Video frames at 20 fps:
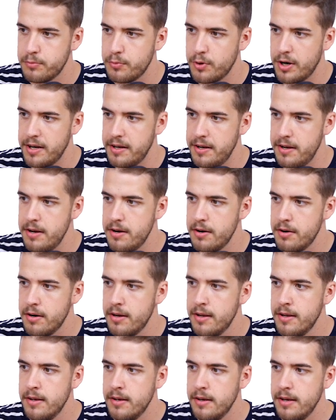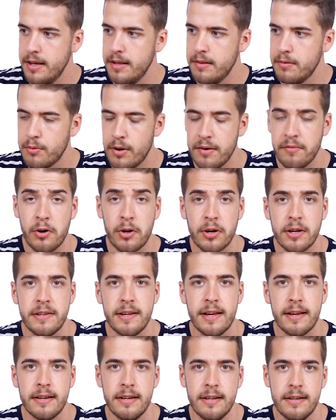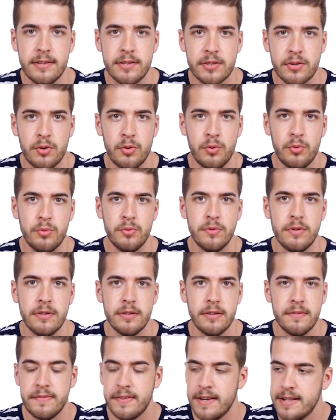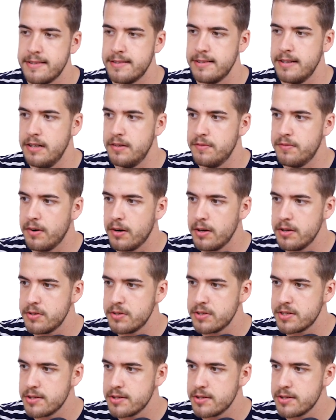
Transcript: Right here in Thrive Architect it is called fancy divider,